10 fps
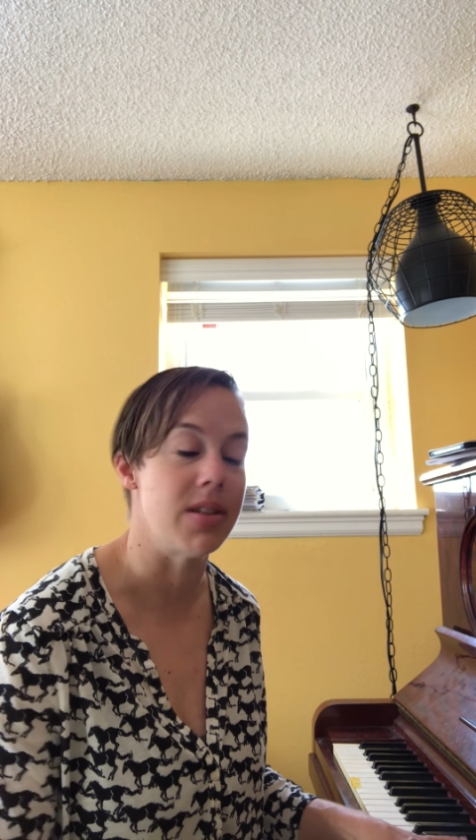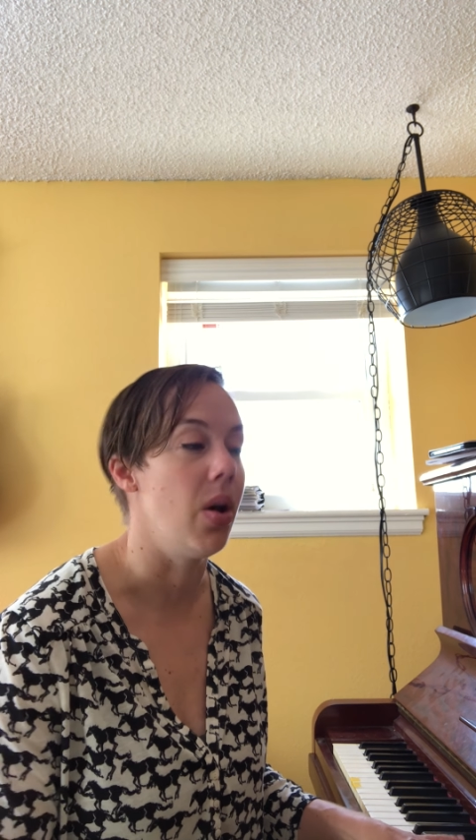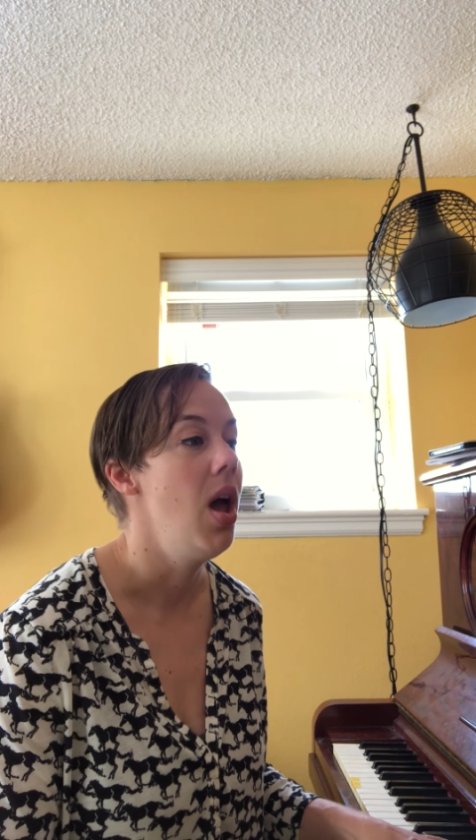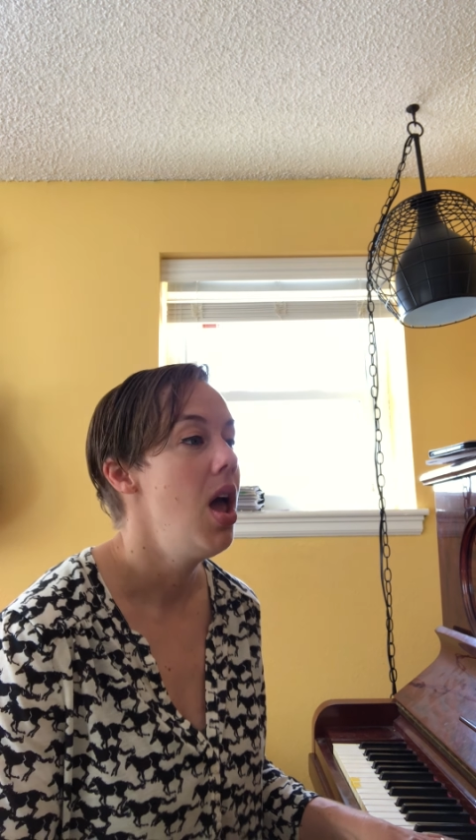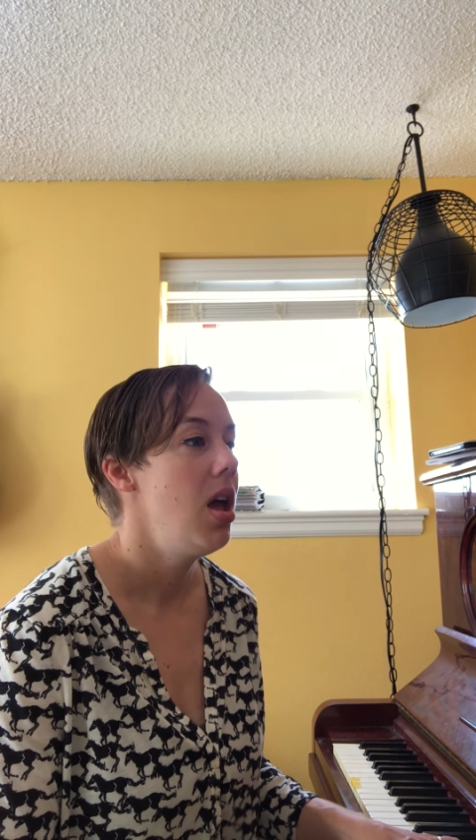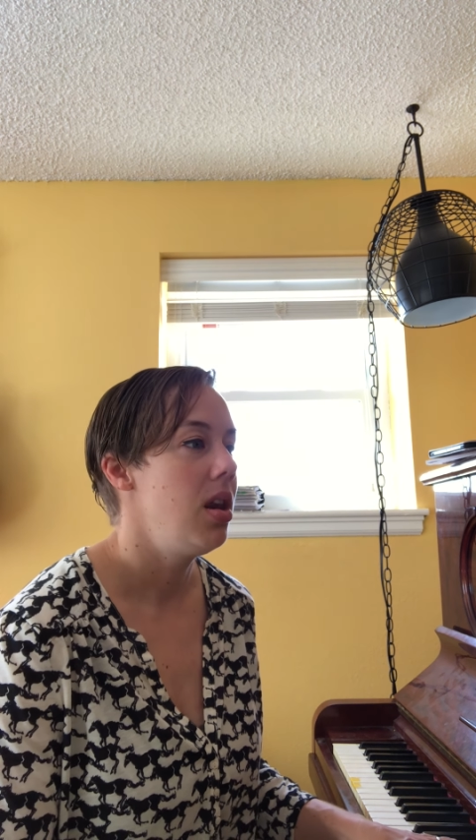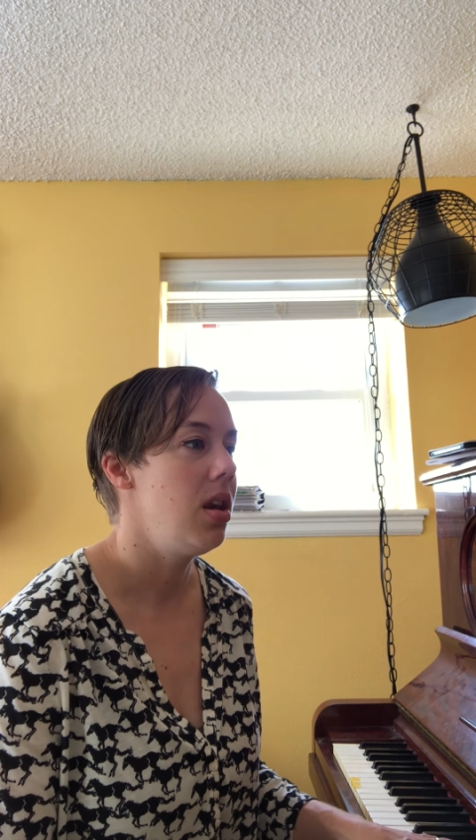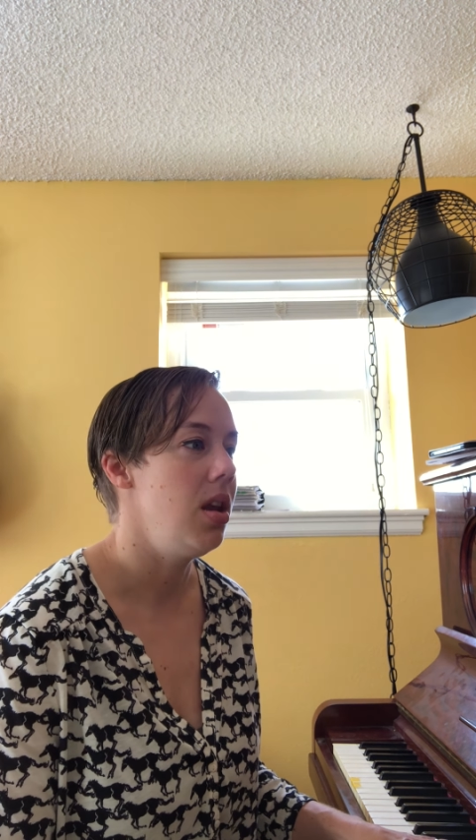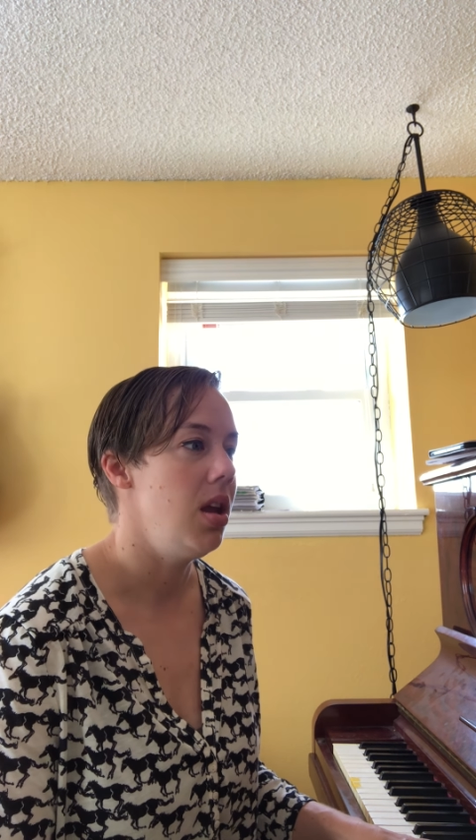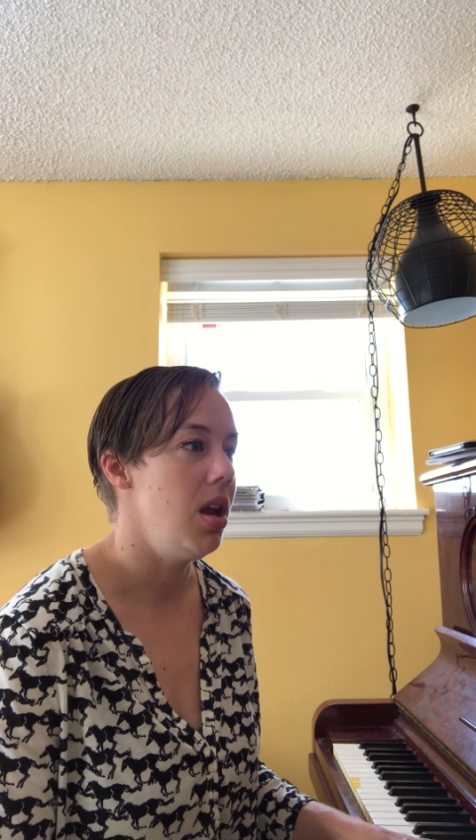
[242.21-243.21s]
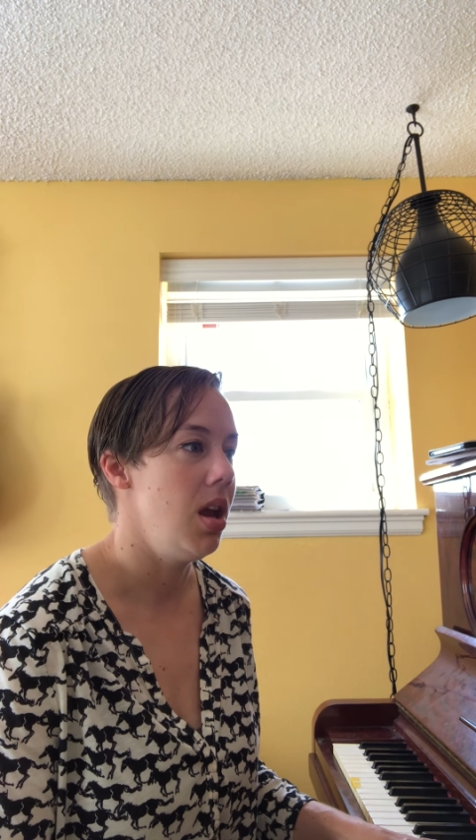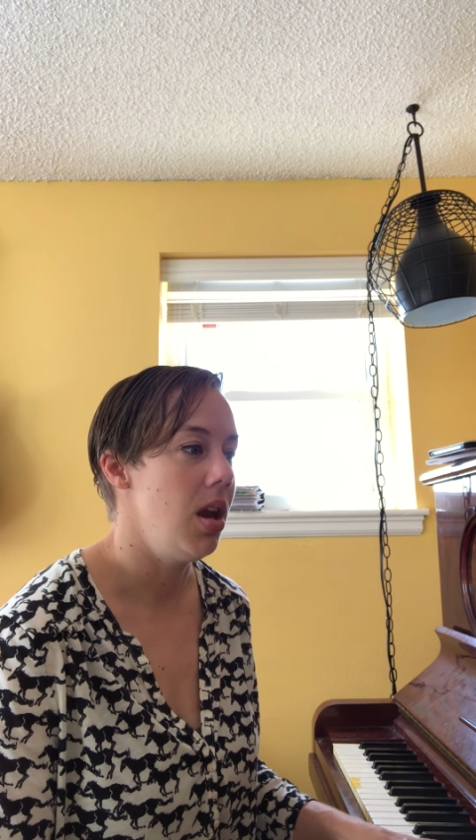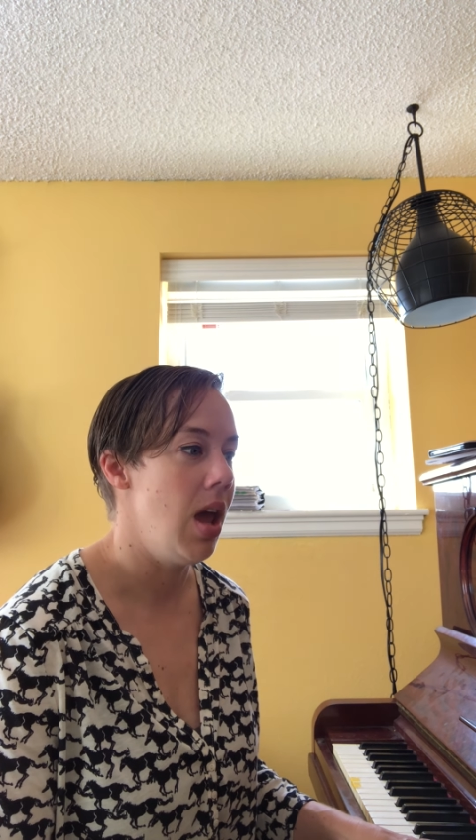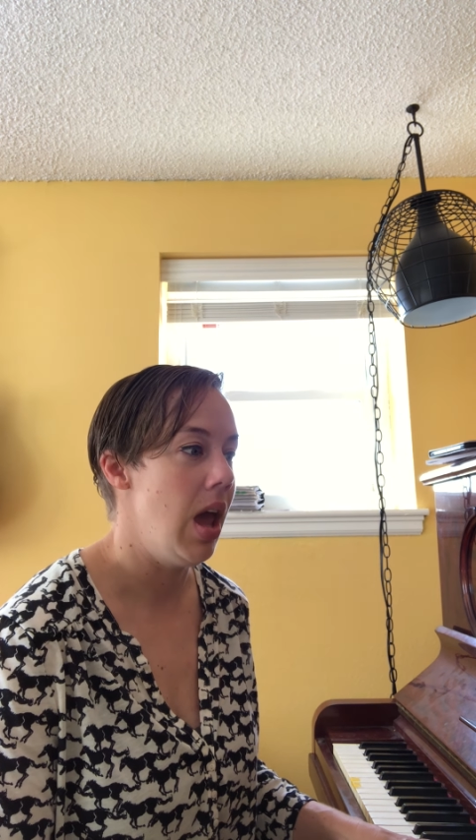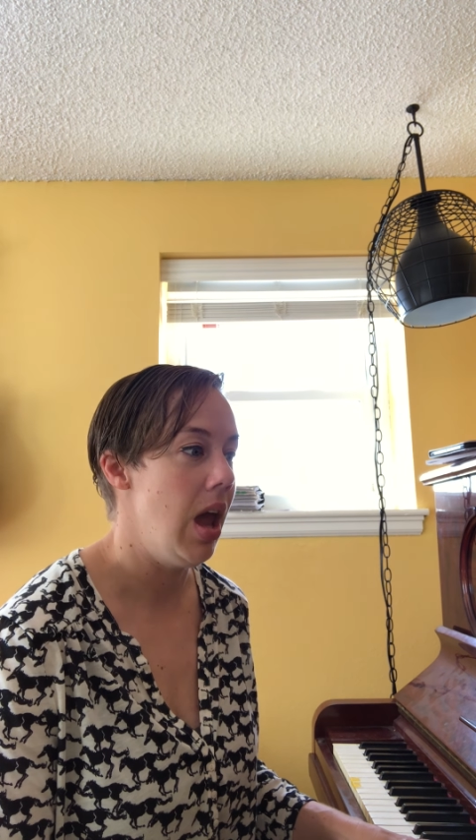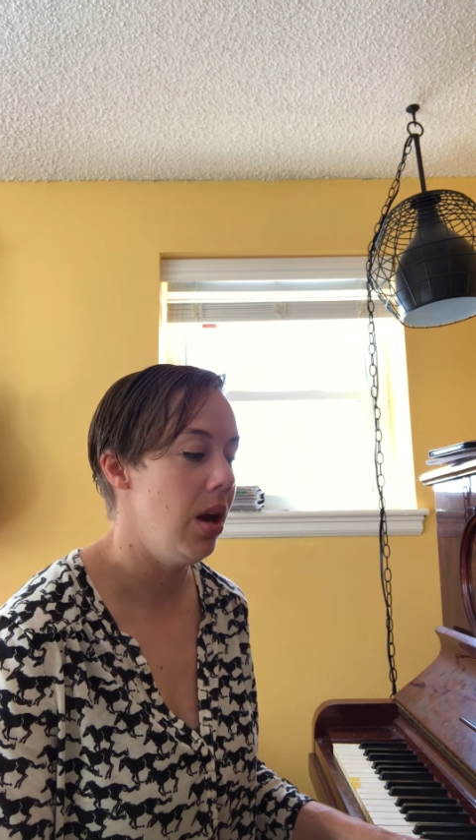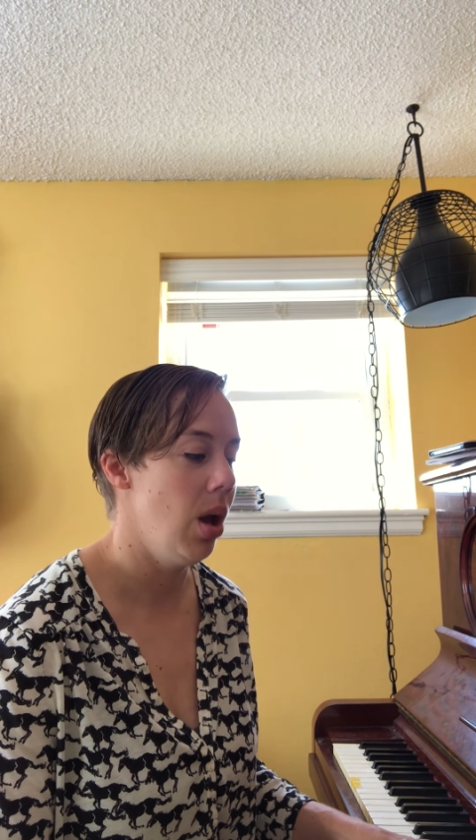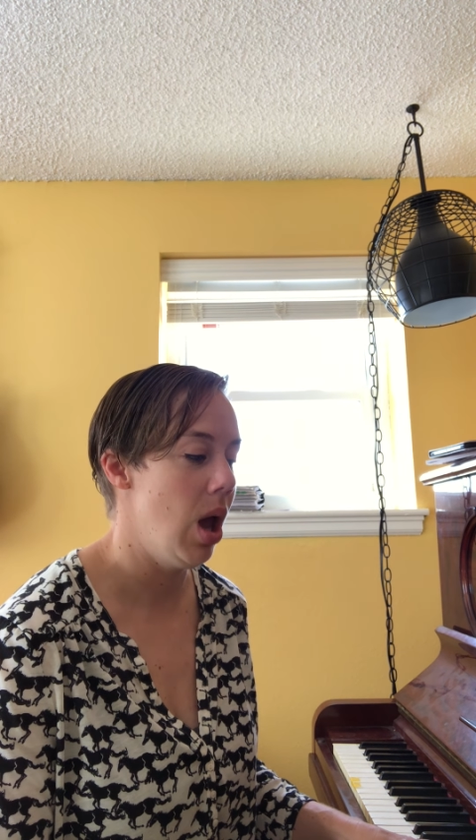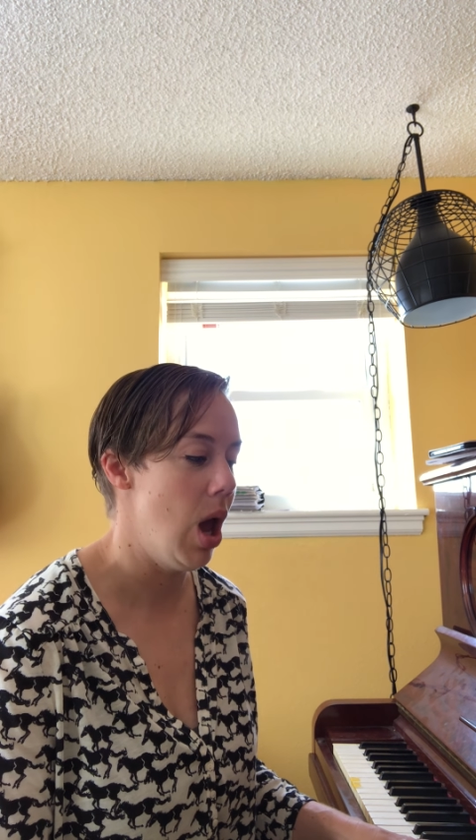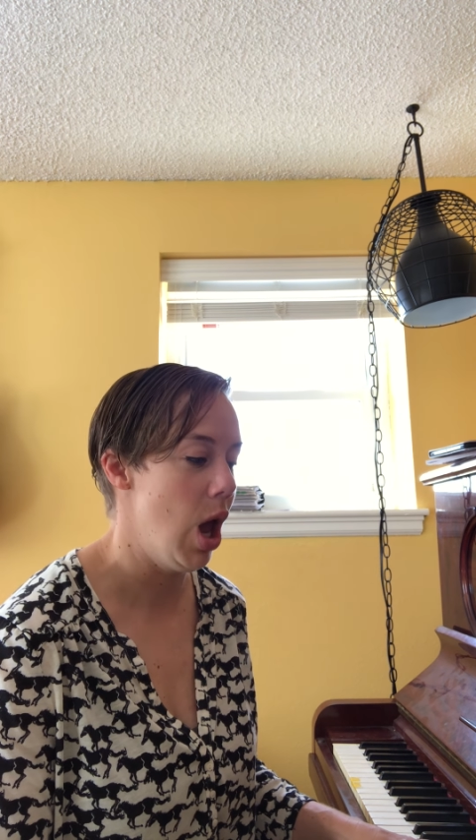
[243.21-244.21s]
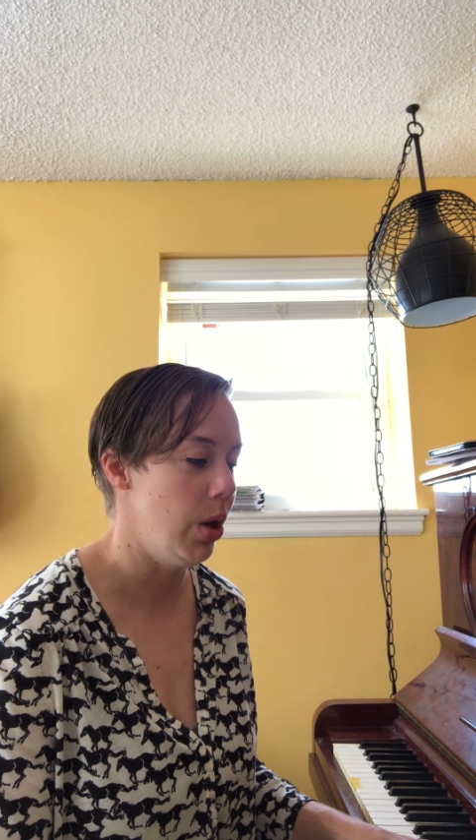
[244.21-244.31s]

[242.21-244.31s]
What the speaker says: I go, ni, ne, na,